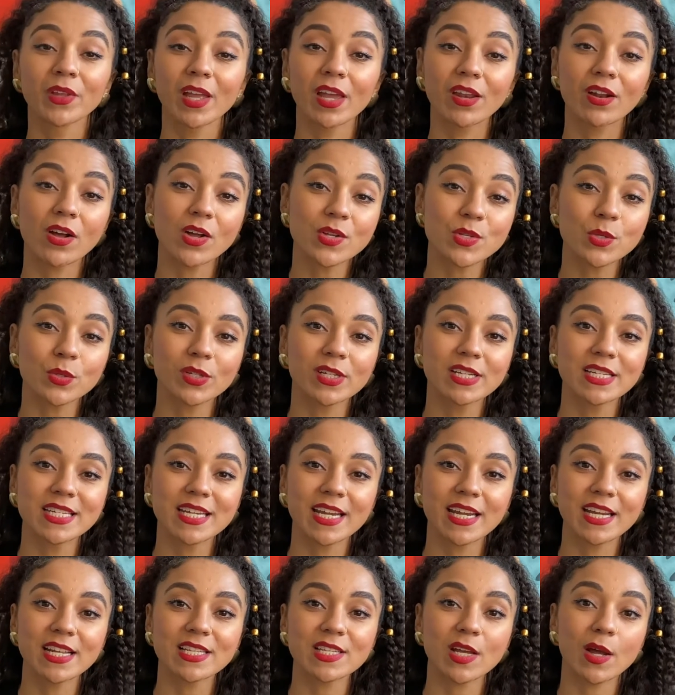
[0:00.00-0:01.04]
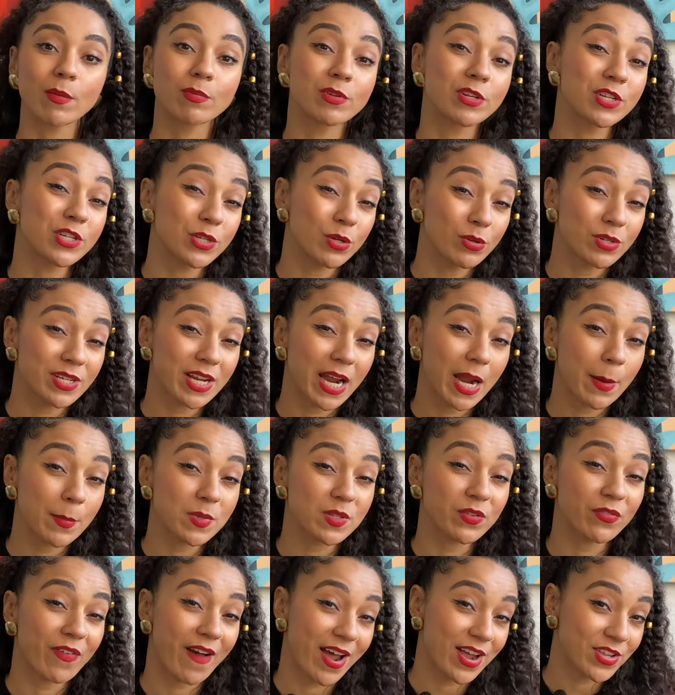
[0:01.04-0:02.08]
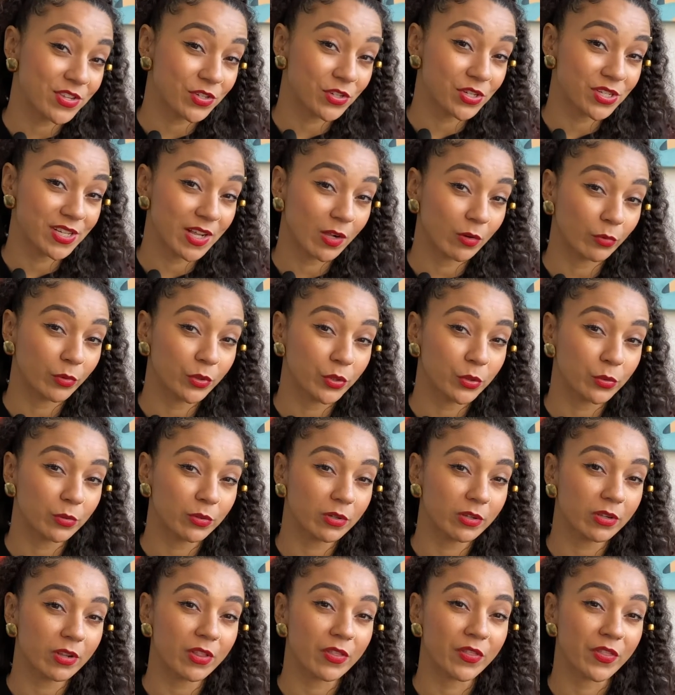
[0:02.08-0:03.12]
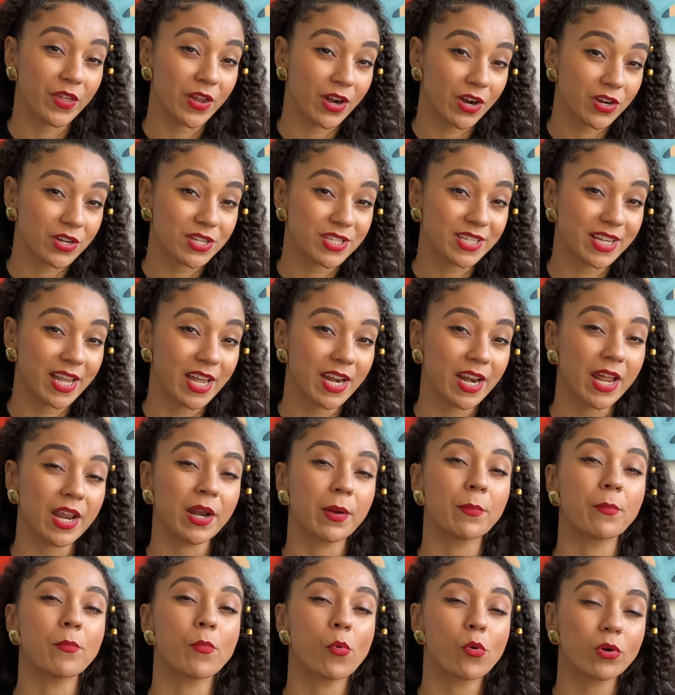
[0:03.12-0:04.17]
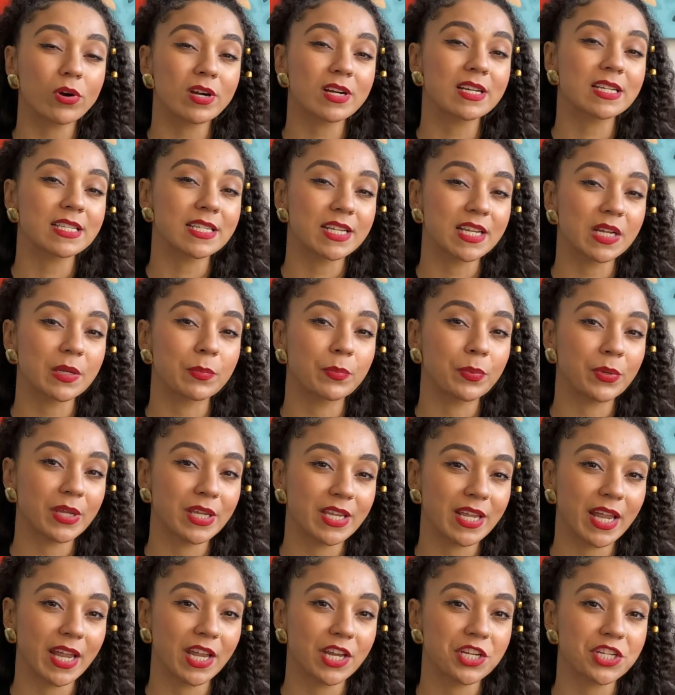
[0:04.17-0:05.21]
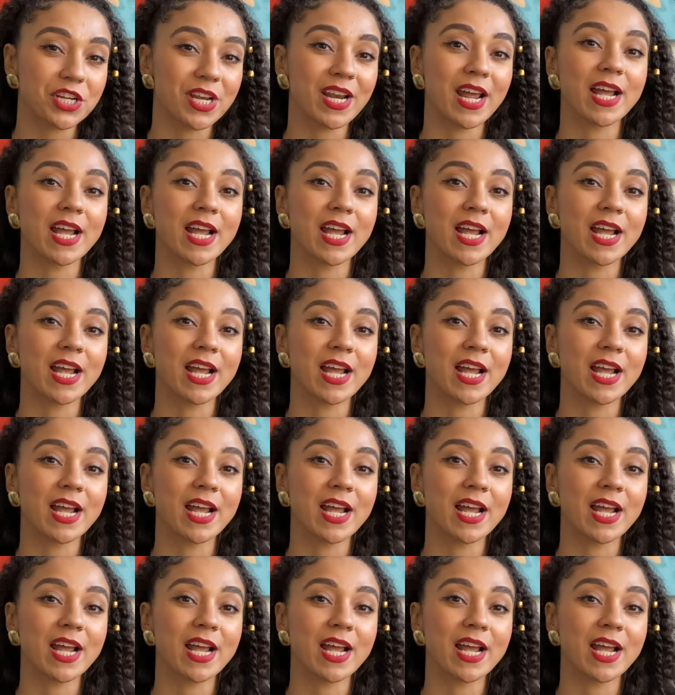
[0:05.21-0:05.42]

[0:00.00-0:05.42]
It also contains up to 2 times faster cell renewal than our skin and a more acidic pH,